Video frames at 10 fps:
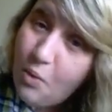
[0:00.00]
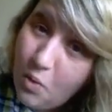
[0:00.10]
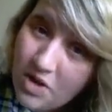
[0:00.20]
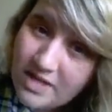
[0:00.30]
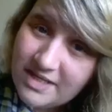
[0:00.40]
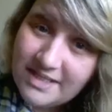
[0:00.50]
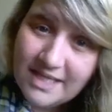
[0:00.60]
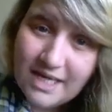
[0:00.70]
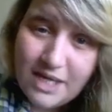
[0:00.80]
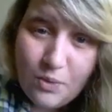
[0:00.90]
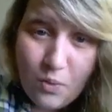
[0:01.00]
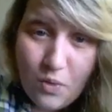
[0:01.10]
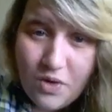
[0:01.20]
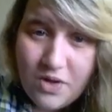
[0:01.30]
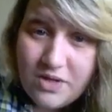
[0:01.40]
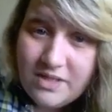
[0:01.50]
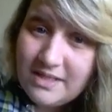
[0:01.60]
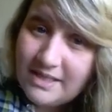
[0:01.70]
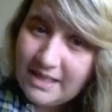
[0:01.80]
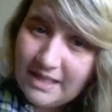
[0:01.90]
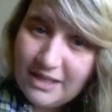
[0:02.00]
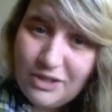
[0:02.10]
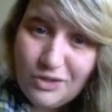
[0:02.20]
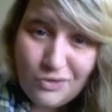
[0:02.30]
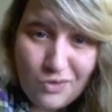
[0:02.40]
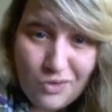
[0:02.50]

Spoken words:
One day, you no